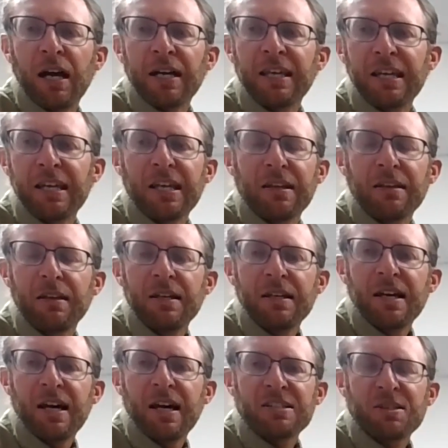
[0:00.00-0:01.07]
getting
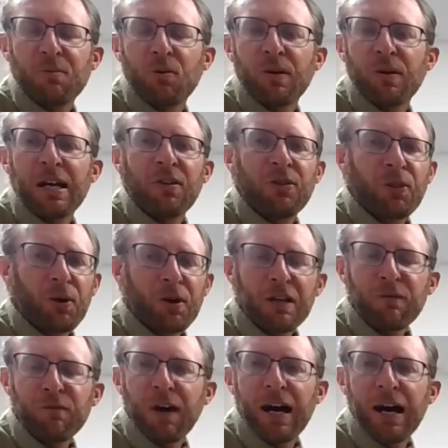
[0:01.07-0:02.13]
somewhere around
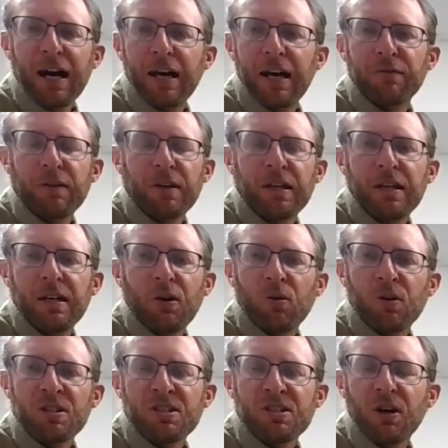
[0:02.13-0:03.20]
35
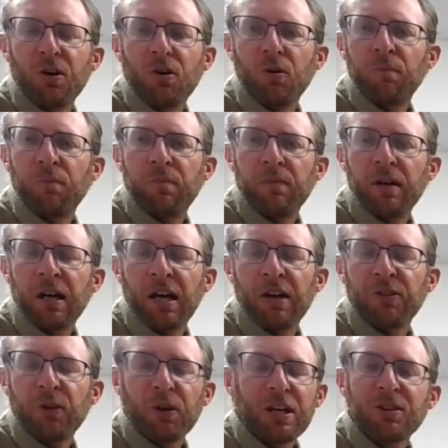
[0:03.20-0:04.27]
or so,
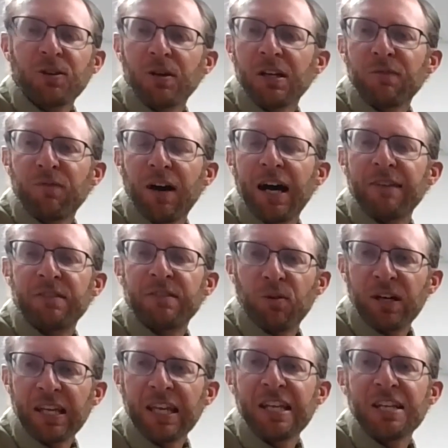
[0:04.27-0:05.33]
30, 35 to
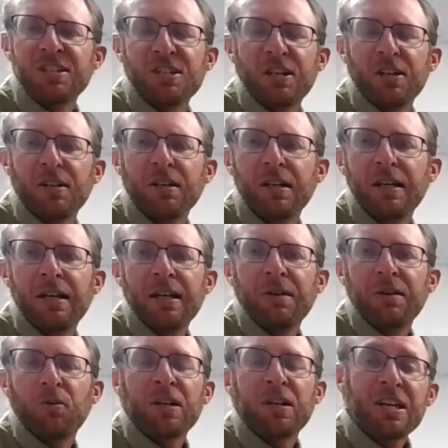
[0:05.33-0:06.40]
bring in each year.
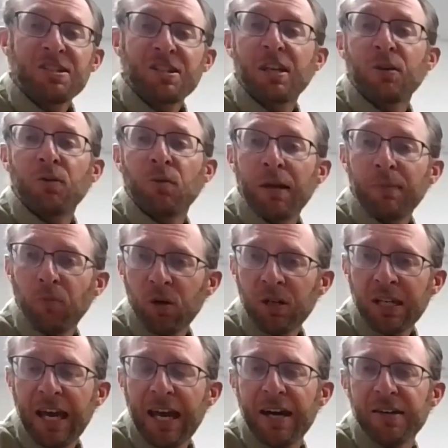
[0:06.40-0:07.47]
Well, he's going to run more
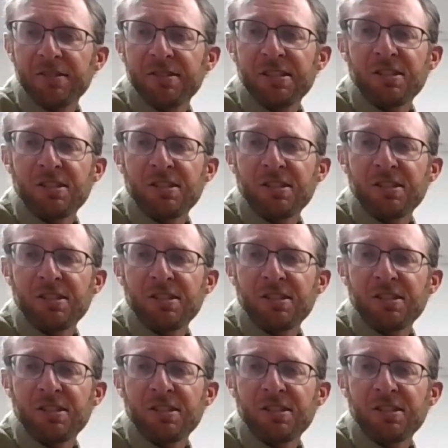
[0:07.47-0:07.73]
cows.